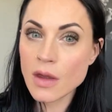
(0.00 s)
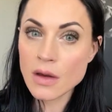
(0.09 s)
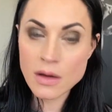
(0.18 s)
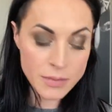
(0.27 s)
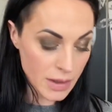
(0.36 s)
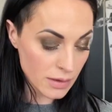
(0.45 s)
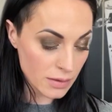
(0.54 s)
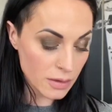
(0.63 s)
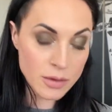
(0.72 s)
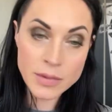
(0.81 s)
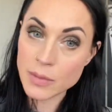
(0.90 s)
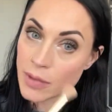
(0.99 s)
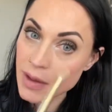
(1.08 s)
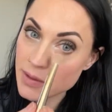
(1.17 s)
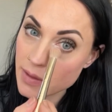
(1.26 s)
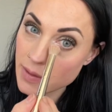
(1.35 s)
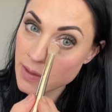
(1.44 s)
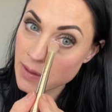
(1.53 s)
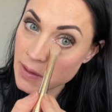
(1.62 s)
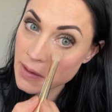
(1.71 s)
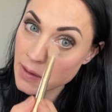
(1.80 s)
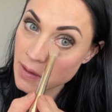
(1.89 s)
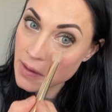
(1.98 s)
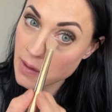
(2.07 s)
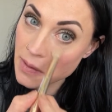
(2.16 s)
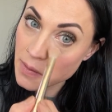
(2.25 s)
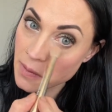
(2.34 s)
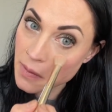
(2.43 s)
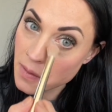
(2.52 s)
I'm gonna add a little bit of brightener here